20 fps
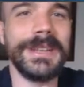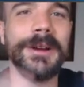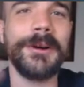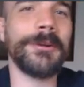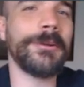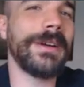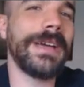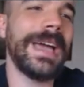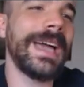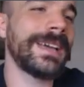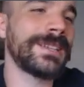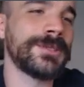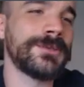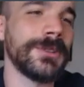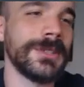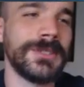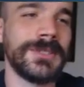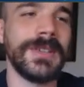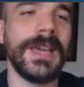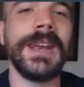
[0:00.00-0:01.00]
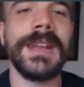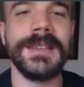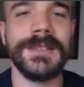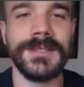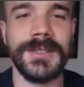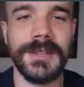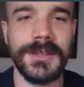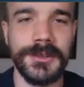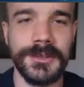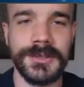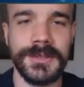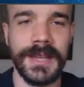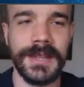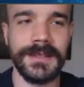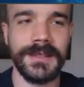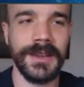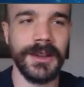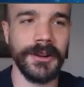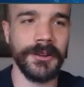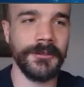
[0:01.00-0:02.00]
you know, extra settings that you
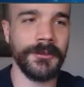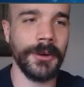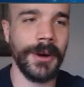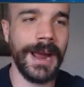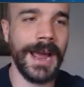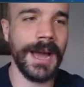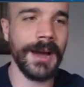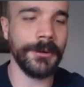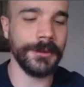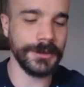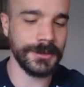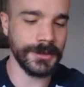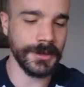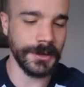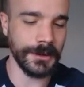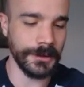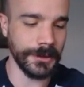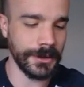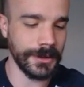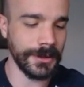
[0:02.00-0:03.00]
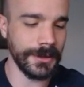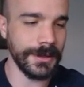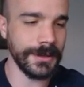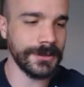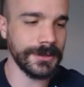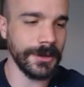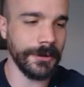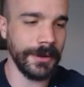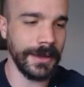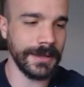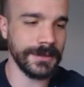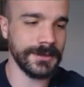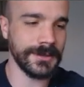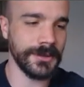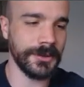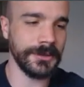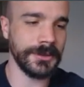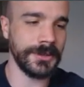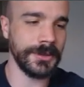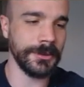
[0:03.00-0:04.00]
set there for how it's gonna look. Let's go ahead and
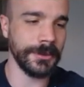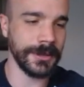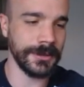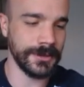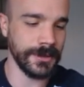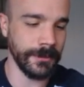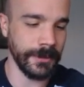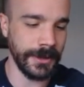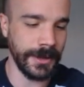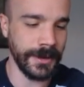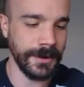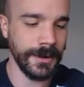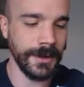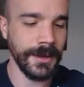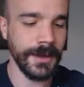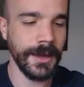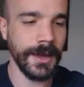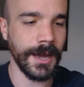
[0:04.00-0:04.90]
start doing some of that.